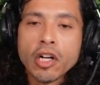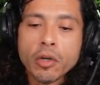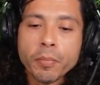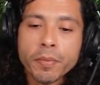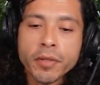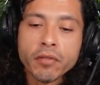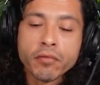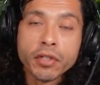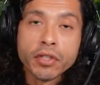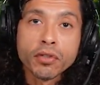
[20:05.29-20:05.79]

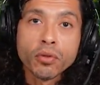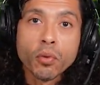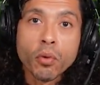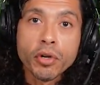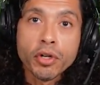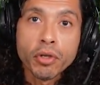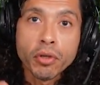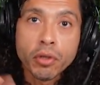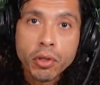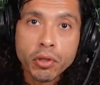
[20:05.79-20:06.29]
you're helping
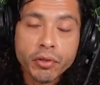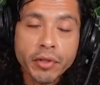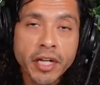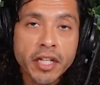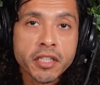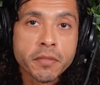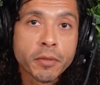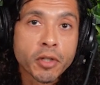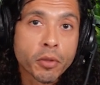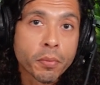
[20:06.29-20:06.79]
restore
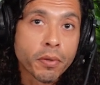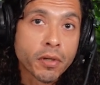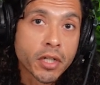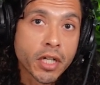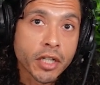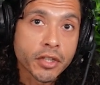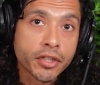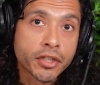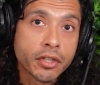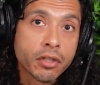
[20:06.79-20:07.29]

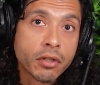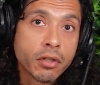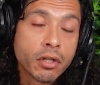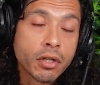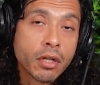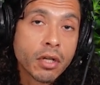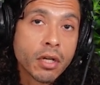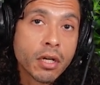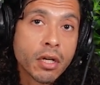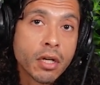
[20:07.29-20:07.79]
neurotransmitter
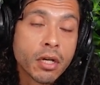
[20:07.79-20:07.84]
production.